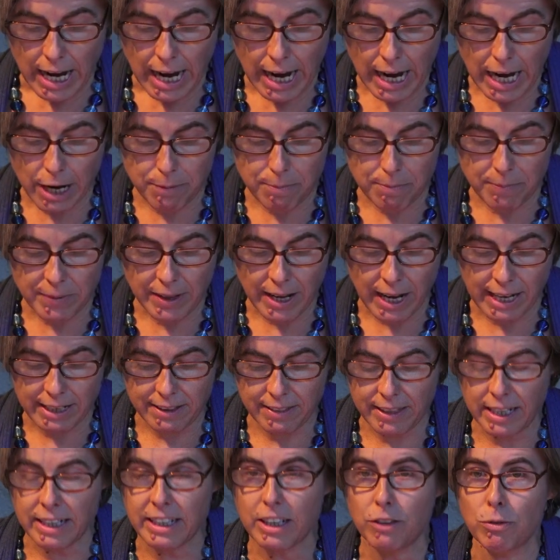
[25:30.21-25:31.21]
I
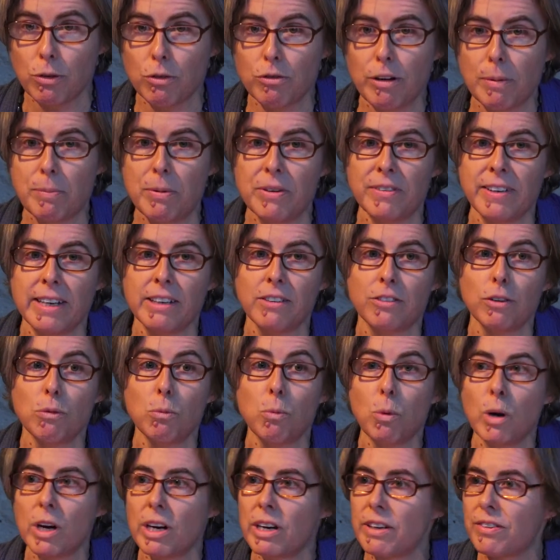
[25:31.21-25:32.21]
think this would represent a
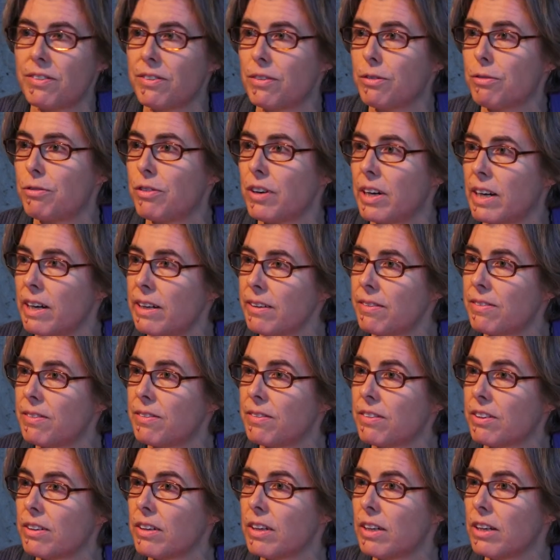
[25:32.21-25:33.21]
worst
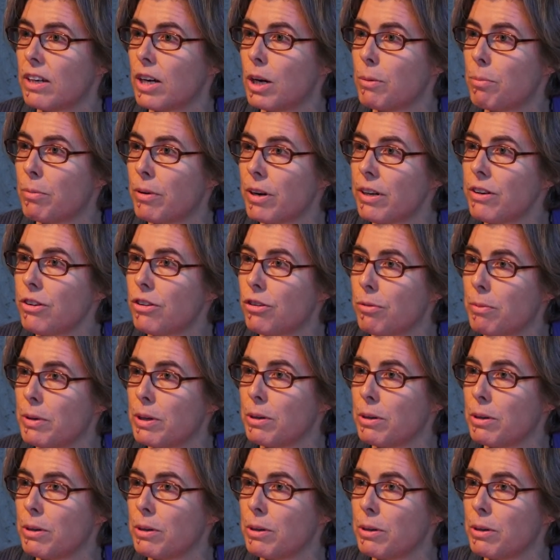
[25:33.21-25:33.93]
first approach.